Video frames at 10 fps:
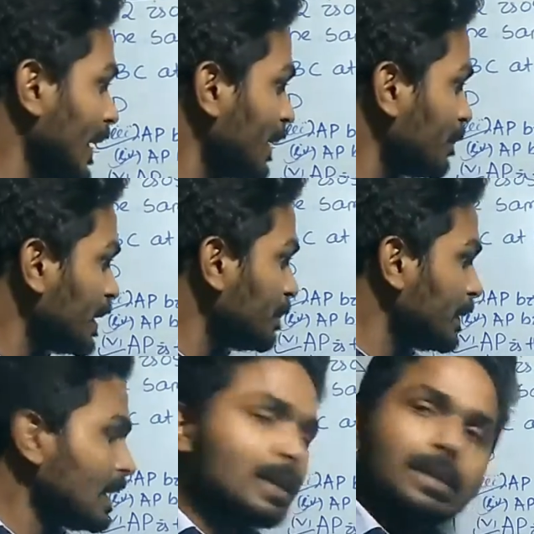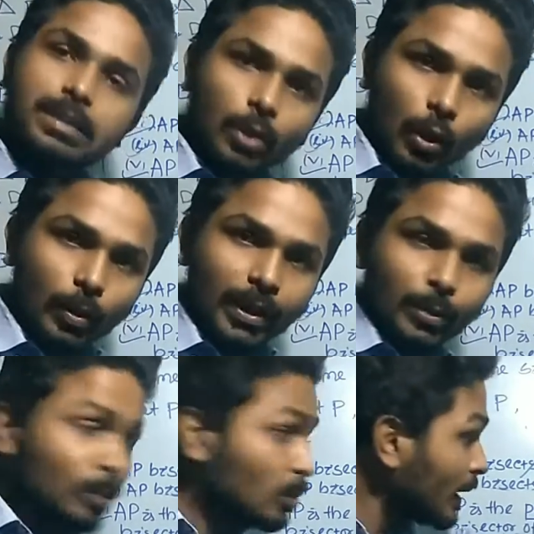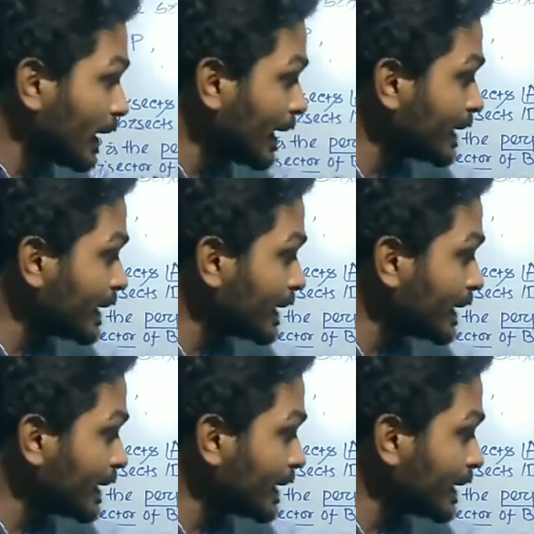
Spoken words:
ABP is congruent to